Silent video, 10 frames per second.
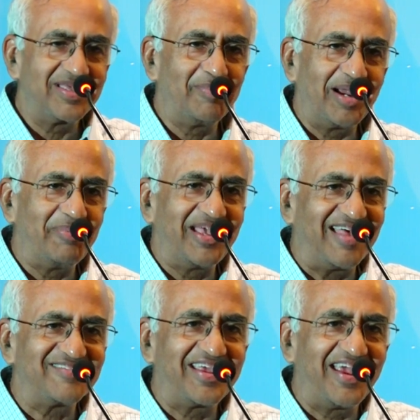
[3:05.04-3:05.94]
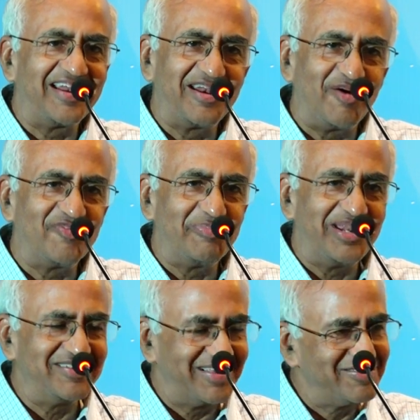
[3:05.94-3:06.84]
he might be castigated now for
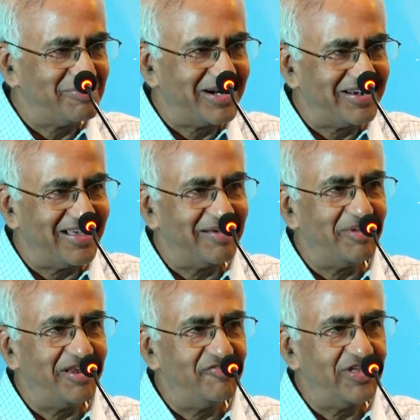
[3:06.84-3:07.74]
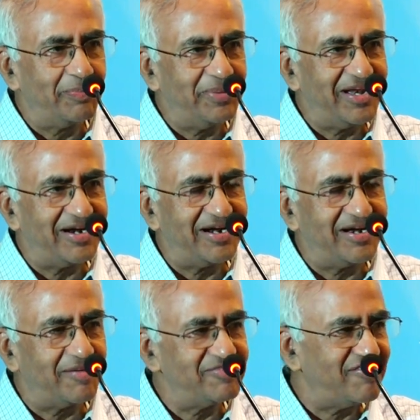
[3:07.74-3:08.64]
many things, but Nehruvian period in
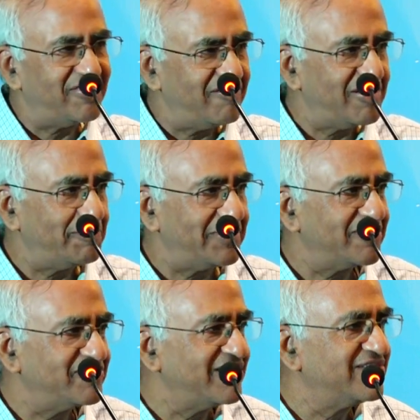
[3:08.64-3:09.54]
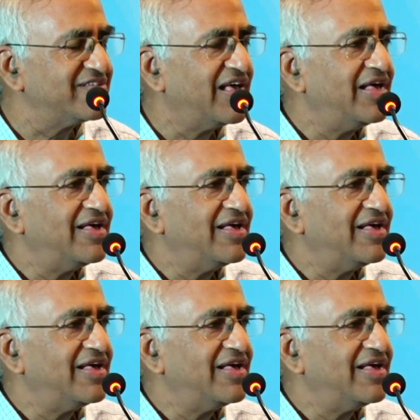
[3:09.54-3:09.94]
terms of development of these